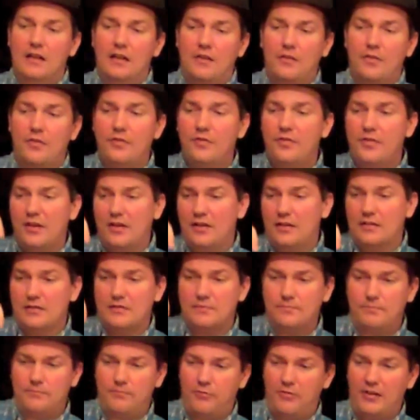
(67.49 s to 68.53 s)

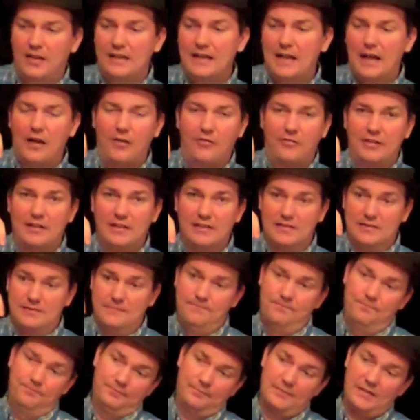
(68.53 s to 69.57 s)
the print area
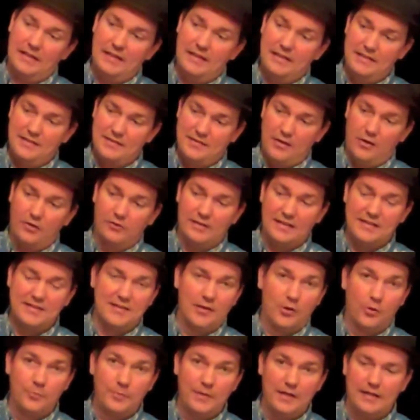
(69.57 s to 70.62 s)
is only
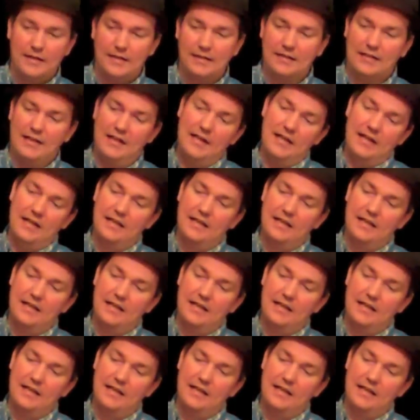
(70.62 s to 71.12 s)
so big,